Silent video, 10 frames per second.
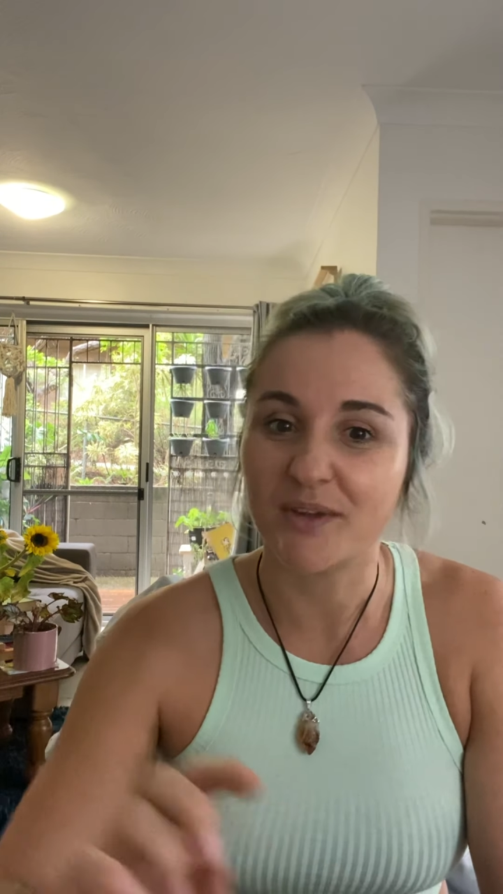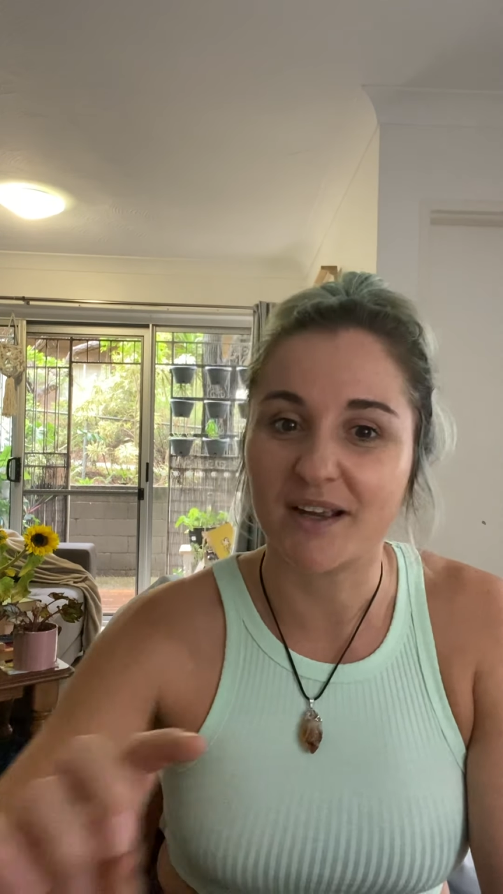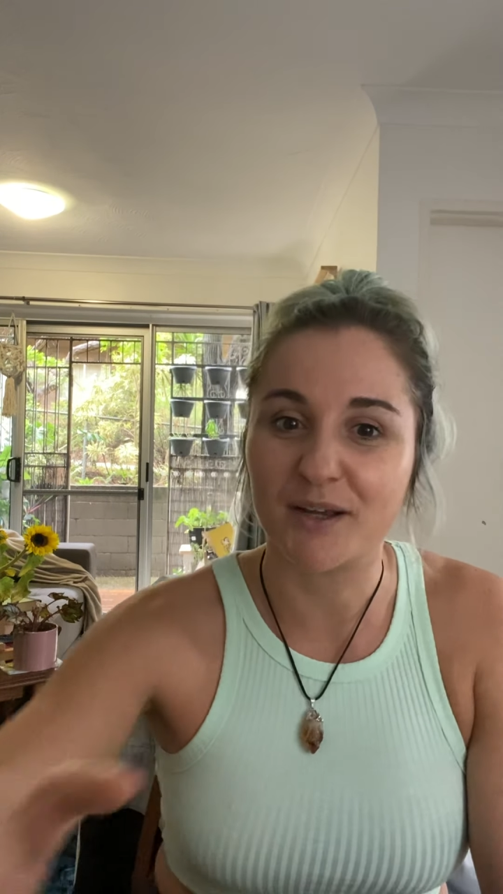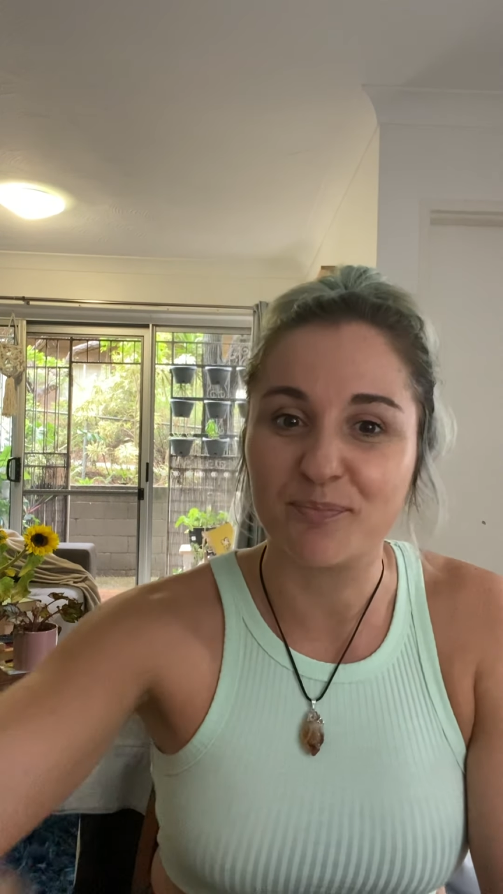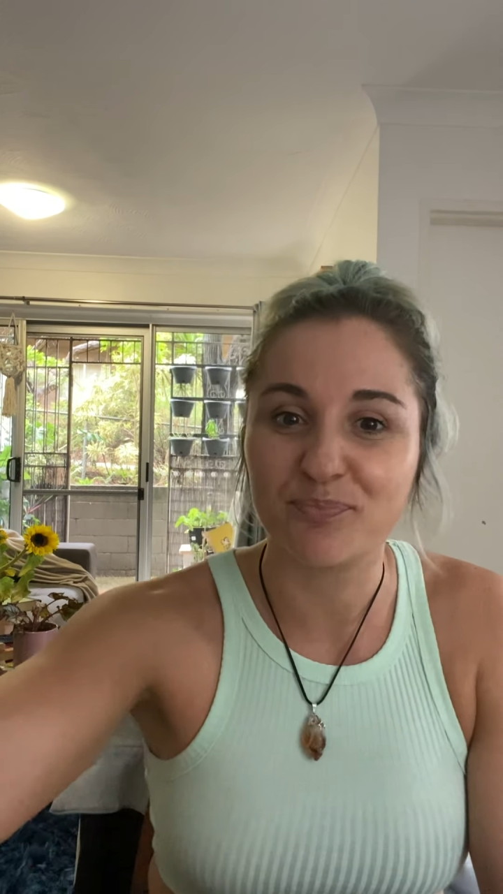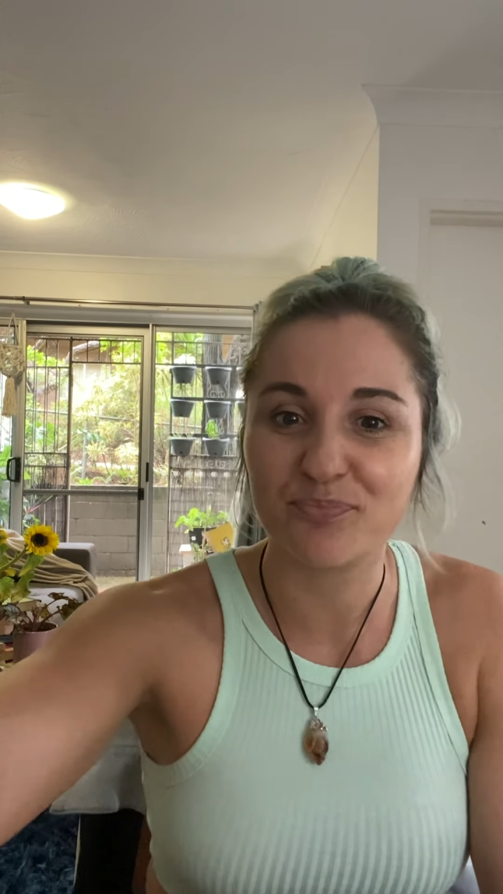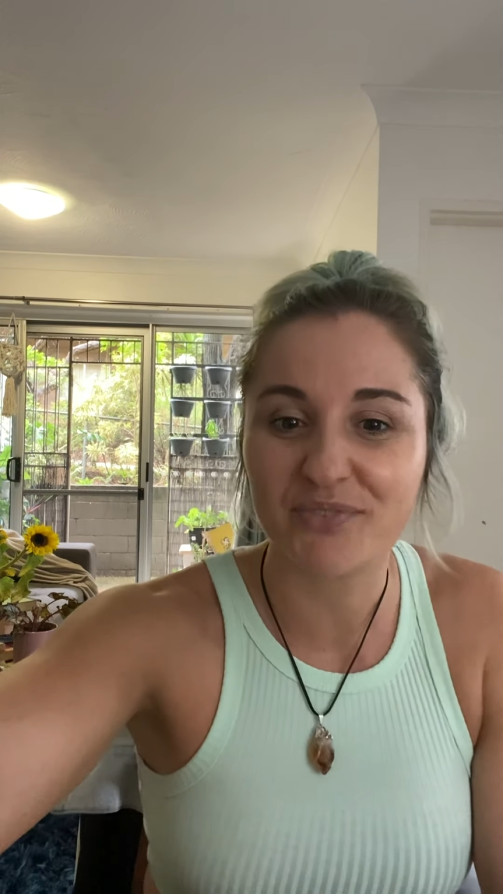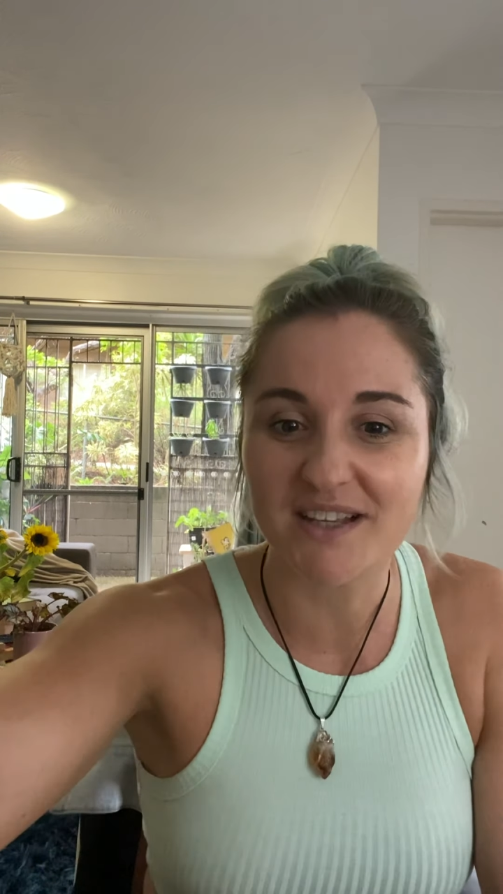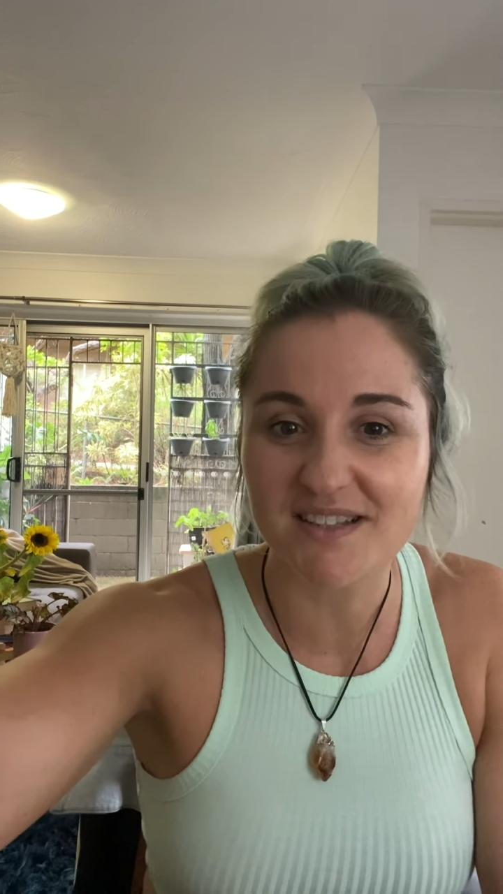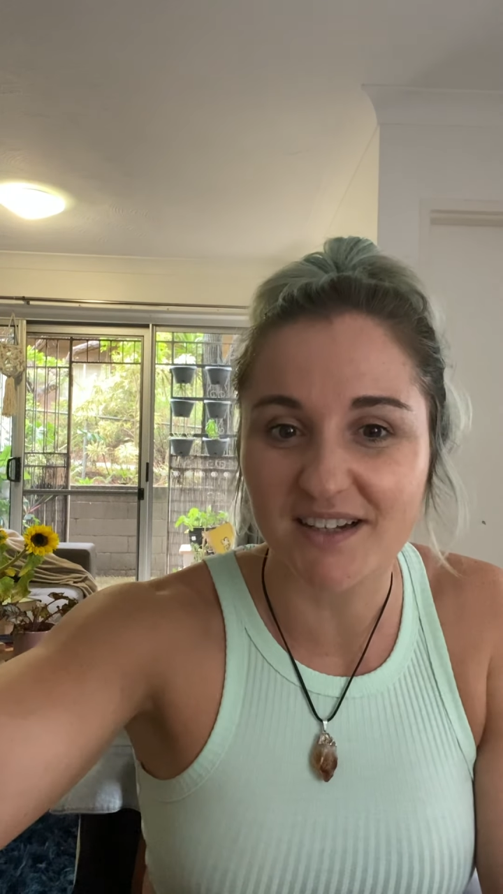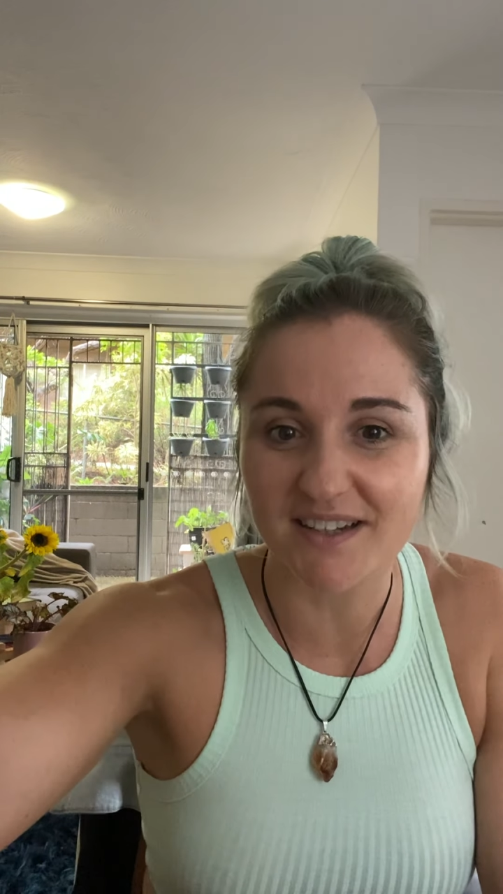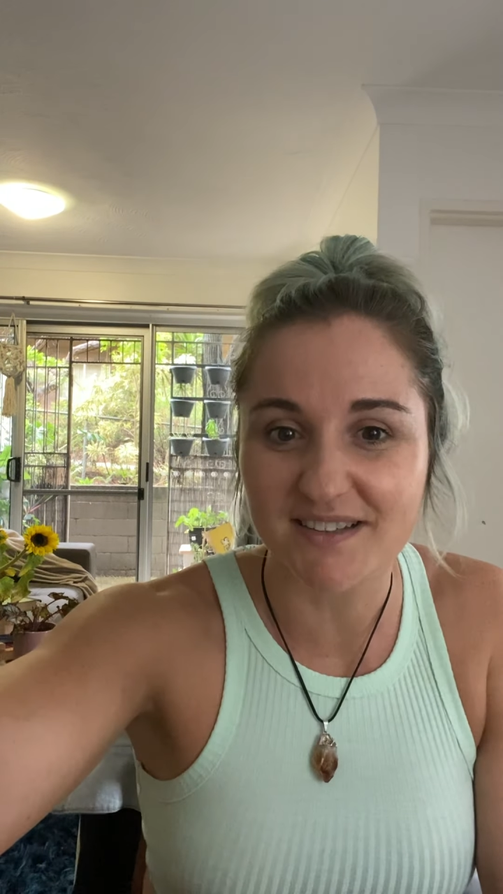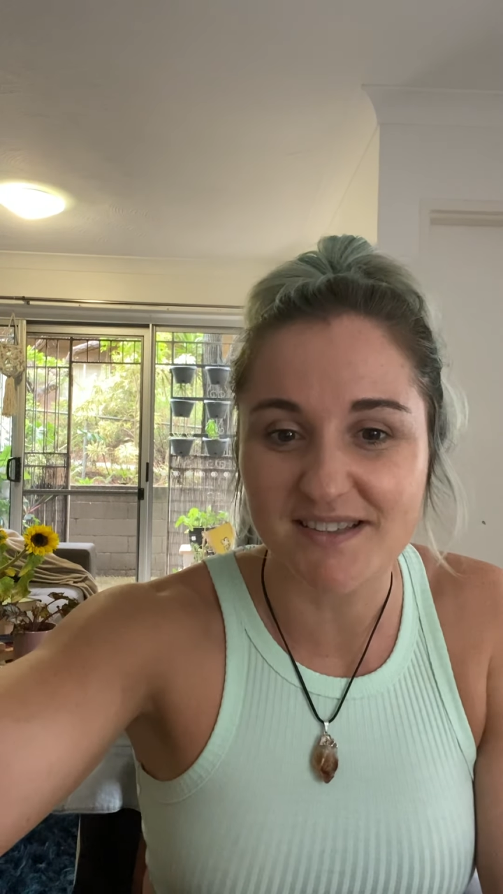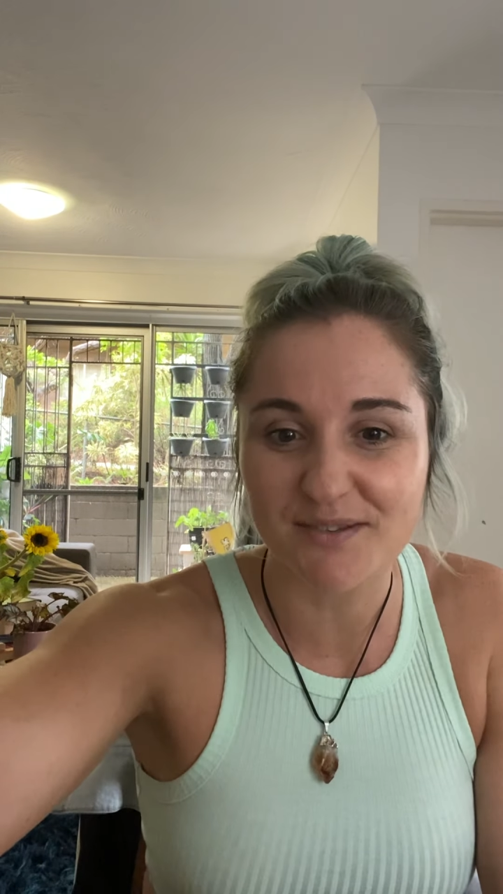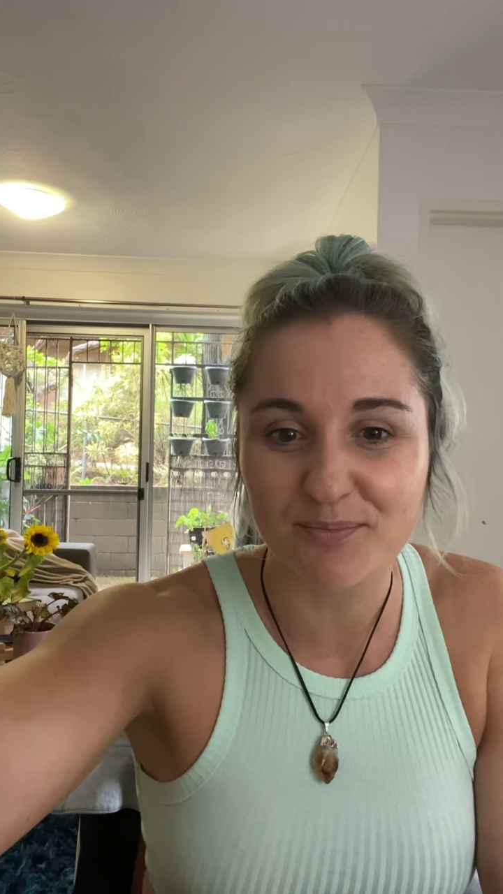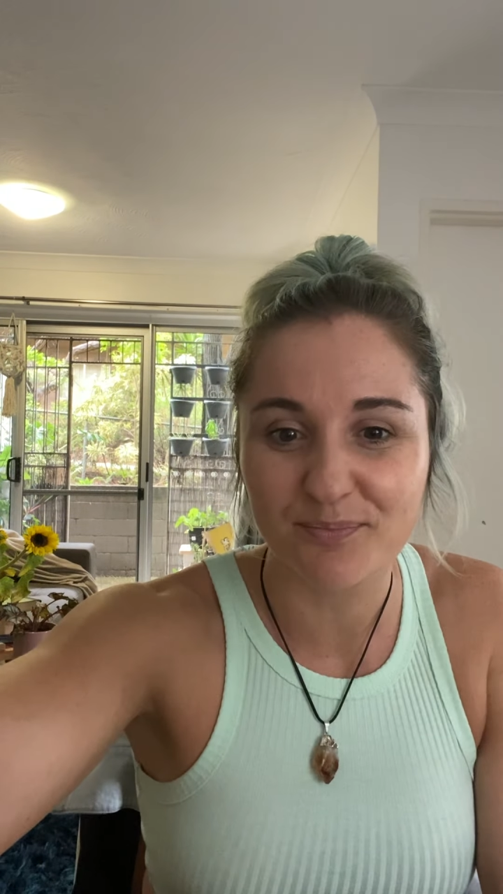Okay, thanks guys.